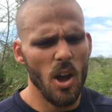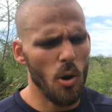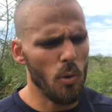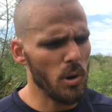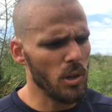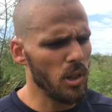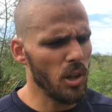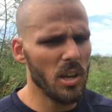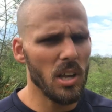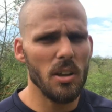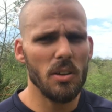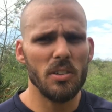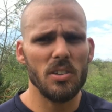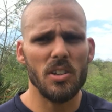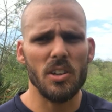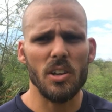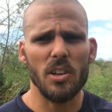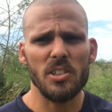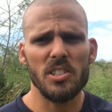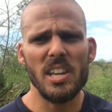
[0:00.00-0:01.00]
are we looking
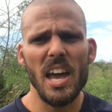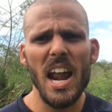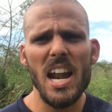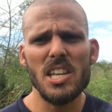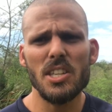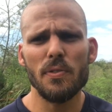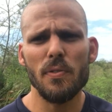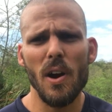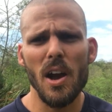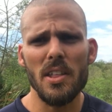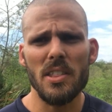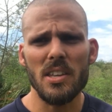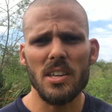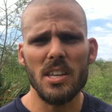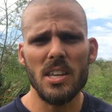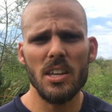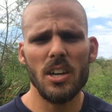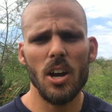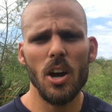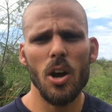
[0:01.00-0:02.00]
to satisfy the
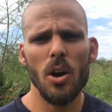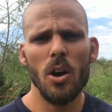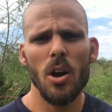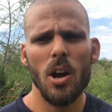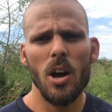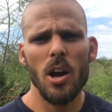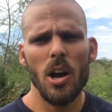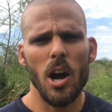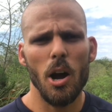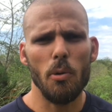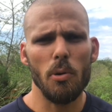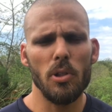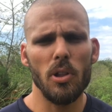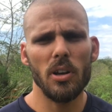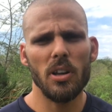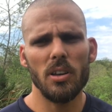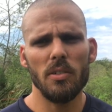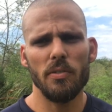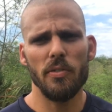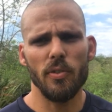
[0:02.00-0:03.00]
ego? Are we
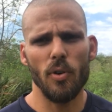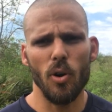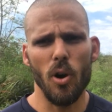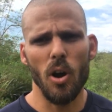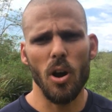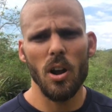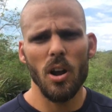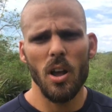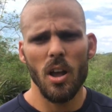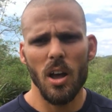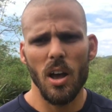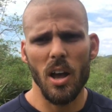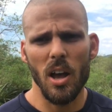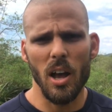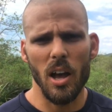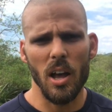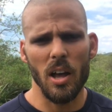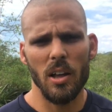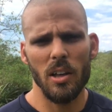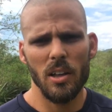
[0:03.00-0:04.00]
looking for
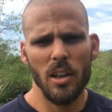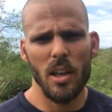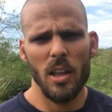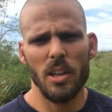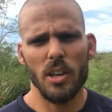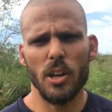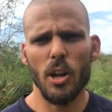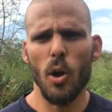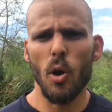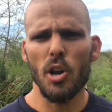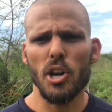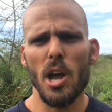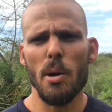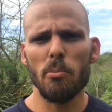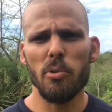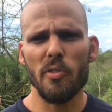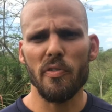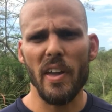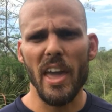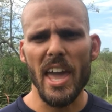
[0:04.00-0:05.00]
a
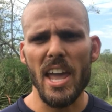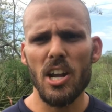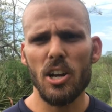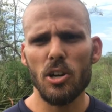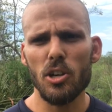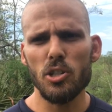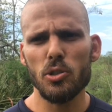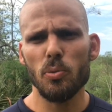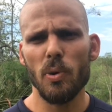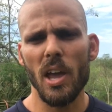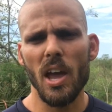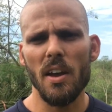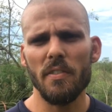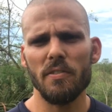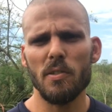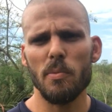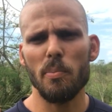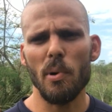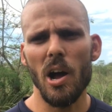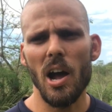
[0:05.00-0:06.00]
number of acres we
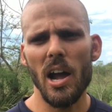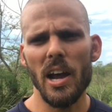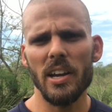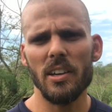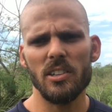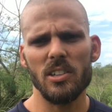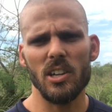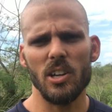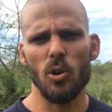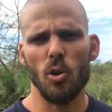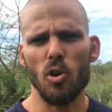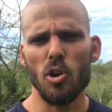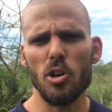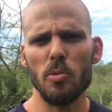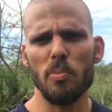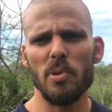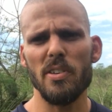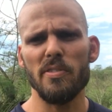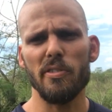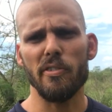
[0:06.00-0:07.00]
have to buy in order
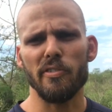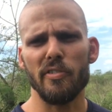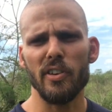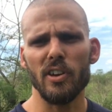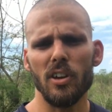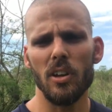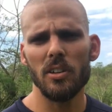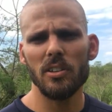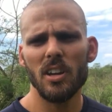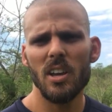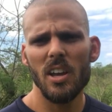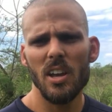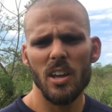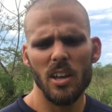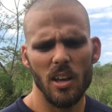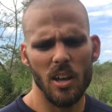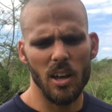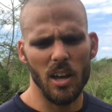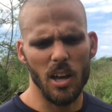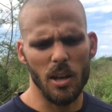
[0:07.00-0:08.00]
to be fulfilled?
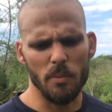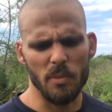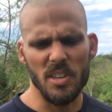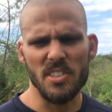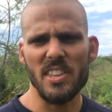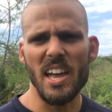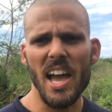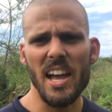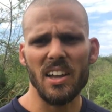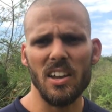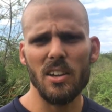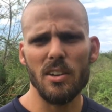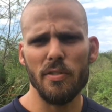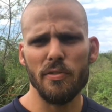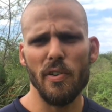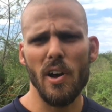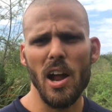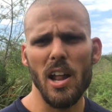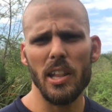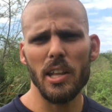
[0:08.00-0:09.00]
Is that going to
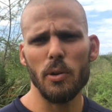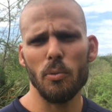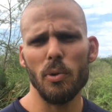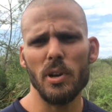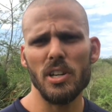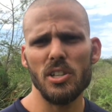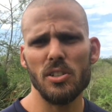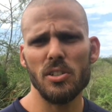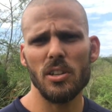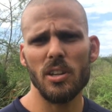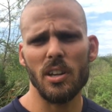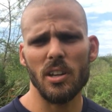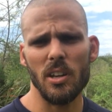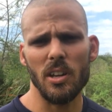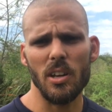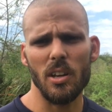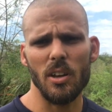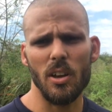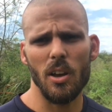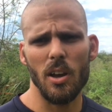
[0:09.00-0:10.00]
finally reach
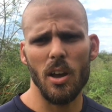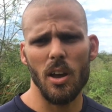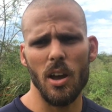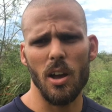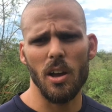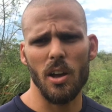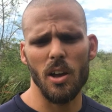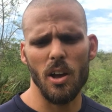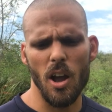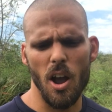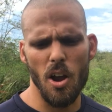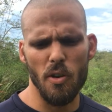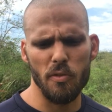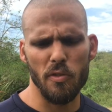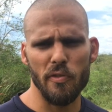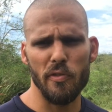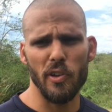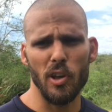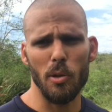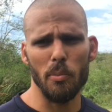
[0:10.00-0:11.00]
our
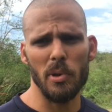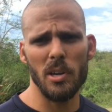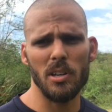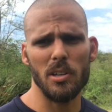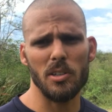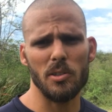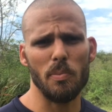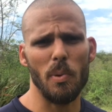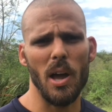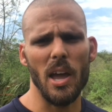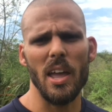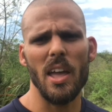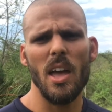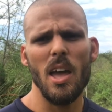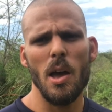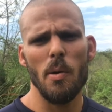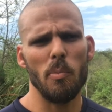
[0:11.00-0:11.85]
fulfillment? Is by